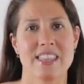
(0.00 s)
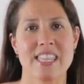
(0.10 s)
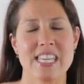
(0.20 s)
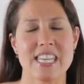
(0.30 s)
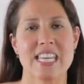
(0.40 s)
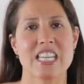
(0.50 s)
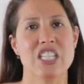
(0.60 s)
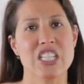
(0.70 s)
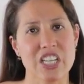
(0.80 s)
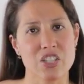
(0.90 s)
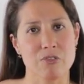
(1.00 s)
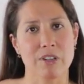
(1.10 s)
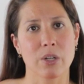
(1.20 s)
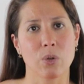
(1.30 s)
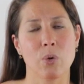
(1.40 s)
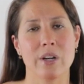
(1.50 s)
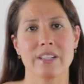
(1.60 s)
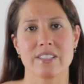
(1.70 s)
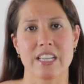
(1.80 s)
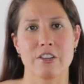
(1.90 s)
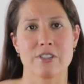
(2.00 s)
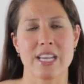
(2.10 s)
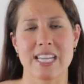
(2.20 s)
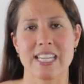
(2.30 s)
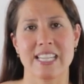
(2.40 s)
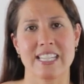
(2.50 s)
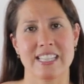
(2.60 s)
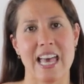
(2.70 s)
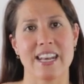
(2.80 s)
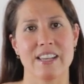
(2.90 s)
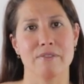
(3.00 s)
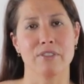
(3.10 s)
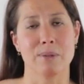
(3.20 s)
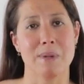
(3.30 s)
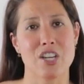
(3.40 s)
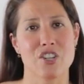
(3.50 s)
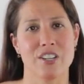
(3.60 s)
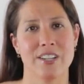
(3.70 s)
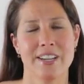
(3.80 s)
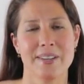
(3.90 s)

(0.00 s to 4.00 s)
the industrial oils that you're taking in that inflammation.